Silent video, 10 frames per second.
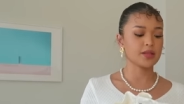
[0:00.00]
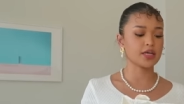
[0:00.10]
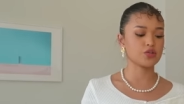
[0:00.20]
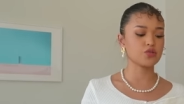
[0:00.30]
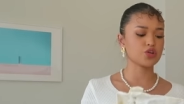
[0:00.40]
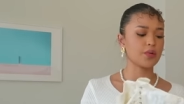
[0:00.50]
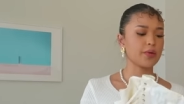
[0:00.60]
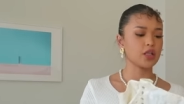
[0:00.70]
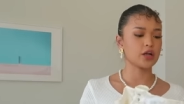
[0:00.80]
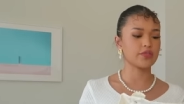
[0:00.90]
But they do
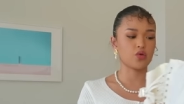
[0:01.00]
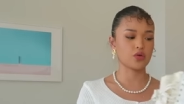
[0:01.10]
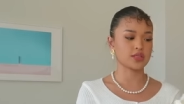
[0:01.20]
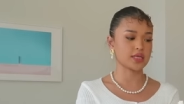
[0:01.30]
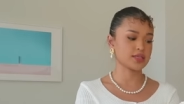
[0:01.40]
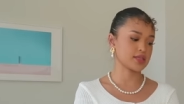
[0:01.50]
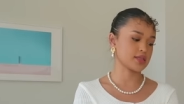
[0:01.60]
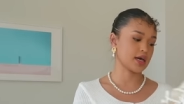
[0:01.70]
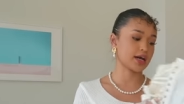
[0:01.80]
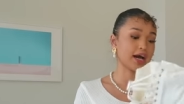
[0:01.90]
drop a lot of corsets
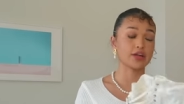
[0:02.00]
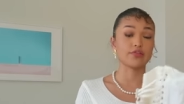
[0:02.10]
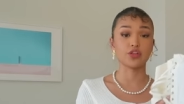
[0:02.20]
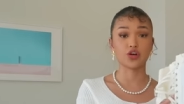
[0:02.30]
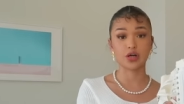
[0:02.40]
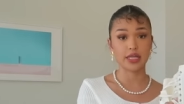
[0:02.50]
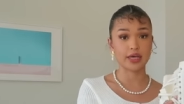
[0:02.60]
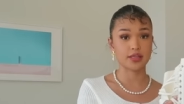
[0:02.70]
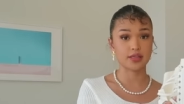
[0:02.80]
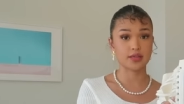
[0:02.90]
that kind of look
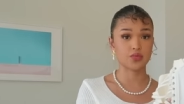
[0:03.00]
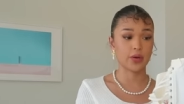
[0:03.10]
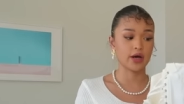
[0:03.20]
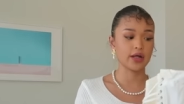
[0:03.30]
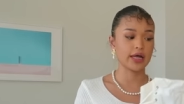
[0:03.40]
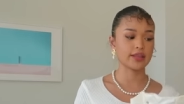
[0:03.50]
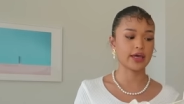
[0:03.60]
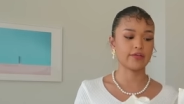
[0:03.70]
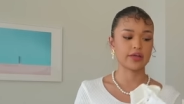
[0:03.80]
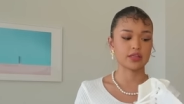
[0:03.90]
like this as well, and they
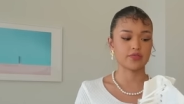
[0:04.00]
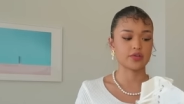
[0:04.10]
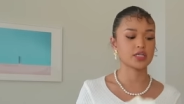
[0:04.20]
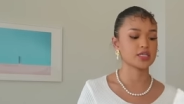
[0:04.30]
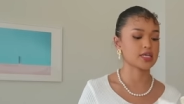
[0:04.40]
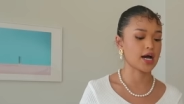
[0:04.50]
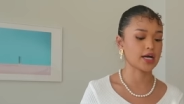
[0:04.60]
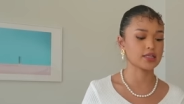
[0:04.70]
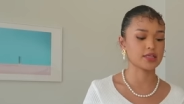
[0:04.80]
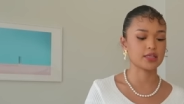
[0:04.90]
have like different
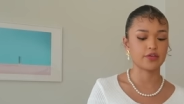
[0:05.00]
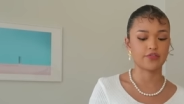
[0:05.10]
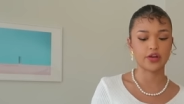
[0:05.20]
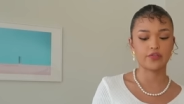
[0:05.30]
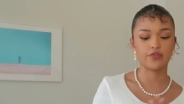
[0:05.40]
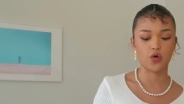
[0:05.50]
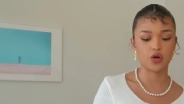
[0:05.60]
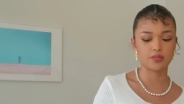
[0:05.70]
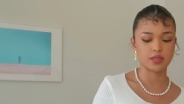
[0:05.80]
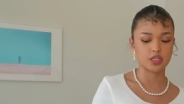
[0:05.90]
designs and different
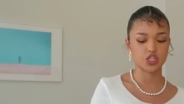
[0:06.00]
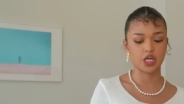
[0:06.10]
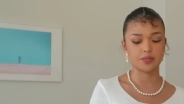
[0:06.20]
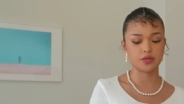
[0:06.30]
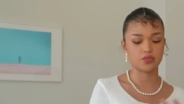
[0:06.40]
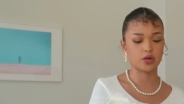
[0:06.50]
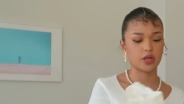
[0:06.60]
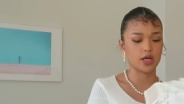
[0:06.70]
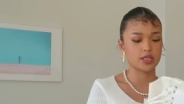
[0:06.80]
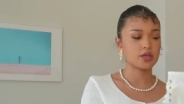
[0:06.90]
forms and shapes and
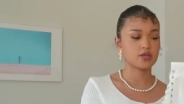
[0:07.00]
whatnot.